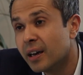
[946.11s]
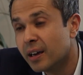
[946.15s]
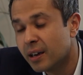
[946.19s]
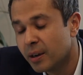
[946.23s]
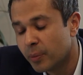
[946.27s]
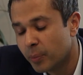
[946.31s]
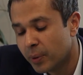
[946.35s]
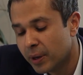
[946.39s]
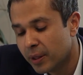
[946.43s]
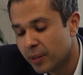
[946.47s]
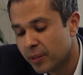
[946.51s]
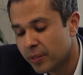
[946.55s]

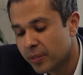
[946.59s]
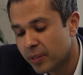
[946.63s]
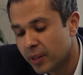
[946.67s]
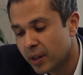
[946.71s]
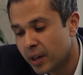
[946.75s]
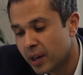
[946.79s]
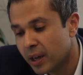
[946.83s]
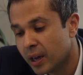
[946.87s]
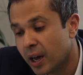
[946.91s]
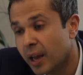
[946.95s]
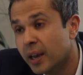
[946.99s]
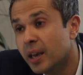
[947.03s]
with
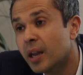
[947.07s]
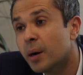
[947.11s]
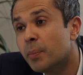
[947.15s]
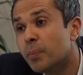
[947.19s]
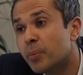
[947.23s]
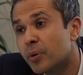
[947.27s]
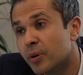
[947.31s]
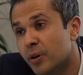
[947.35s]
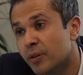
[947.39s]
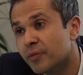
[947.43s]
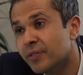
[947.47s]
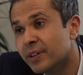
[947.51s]
a
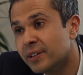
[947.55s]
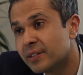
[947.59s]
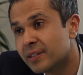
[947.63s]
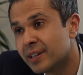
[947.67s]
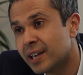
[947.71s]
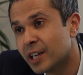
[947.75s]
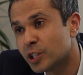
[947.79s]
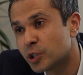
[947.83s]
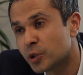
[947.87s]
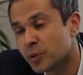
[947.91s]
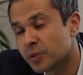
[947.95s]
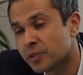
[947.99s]
number of
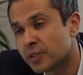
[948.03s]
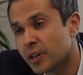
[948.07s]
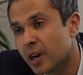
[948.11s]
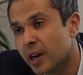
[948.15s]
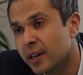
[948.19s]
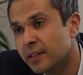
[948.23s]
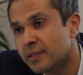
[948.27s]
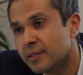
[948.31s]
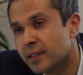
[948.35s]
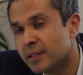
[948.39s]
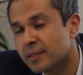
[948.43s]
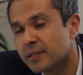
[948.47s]
international
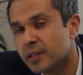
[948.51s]
scientists.